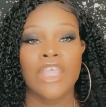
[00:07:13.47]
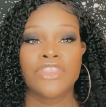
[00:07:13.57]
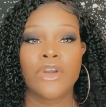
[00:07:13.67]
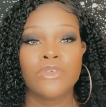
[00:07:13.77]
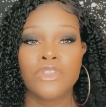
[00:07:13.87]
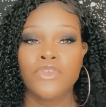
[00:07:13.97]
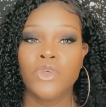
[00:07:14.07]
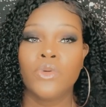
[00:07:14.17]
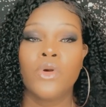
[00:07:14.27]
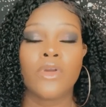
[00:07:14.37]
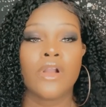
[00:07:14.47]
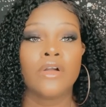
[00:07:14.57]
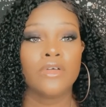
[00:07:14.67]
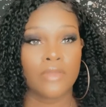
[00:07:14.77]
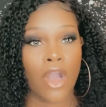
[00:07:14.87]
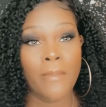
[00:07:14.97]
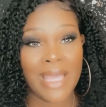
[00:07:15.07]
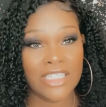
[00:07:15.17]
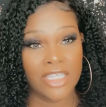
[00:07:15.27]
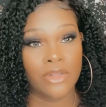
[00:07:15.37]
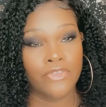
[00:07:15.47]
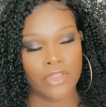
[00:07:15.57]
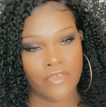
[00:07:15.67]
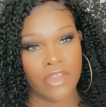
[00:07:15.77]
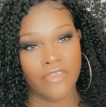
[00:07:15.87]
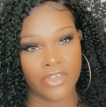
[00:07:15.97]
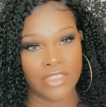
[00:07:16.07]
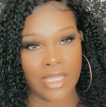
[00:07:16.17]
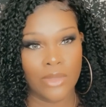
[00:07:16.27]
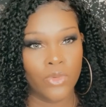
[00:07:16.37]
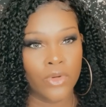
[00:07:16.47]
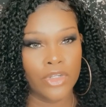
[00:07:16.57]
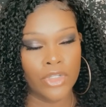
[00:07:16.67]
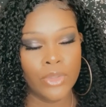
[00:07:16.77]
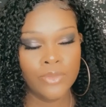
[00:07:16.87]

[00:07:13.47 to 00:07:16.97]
Those of you who are on my channel for the very first time, who are new,